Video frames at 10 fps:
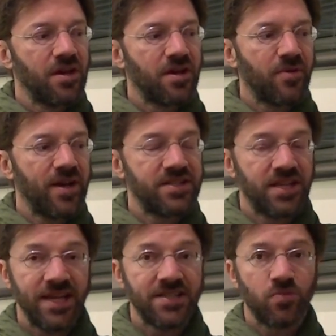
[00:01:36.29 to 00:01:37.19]
quite a
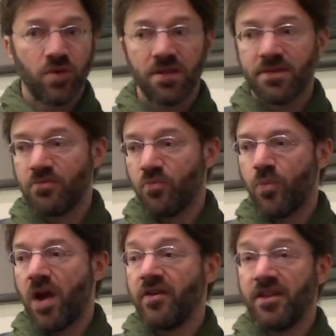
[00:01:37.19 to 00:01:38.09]
hit with
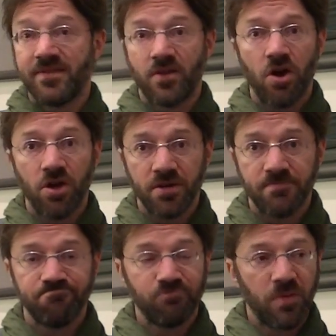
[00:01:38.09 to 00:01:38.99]
wherever it's gone
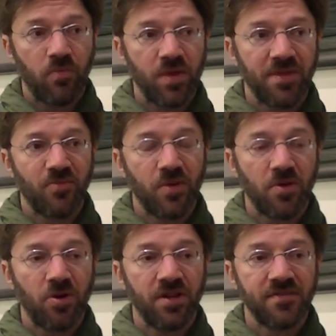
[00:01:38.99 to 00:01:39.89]
with
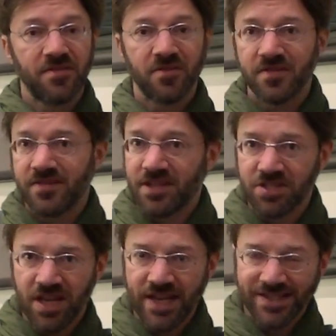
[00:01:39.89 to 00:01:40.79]
audiences, because it's such
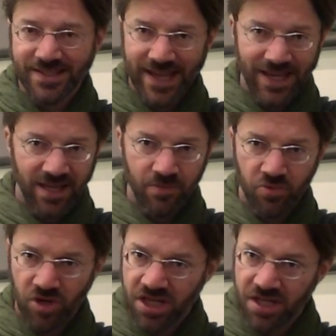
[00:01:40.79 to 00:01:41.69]
an entertaining and
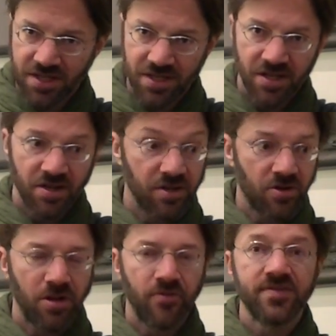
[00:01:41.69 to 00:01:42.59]
brilliant and
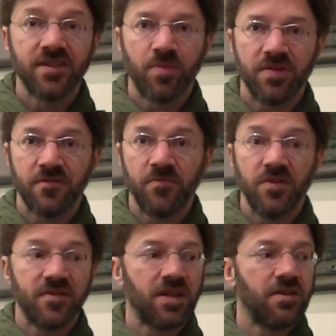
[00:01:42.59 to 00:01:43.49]
coloristic piece of music.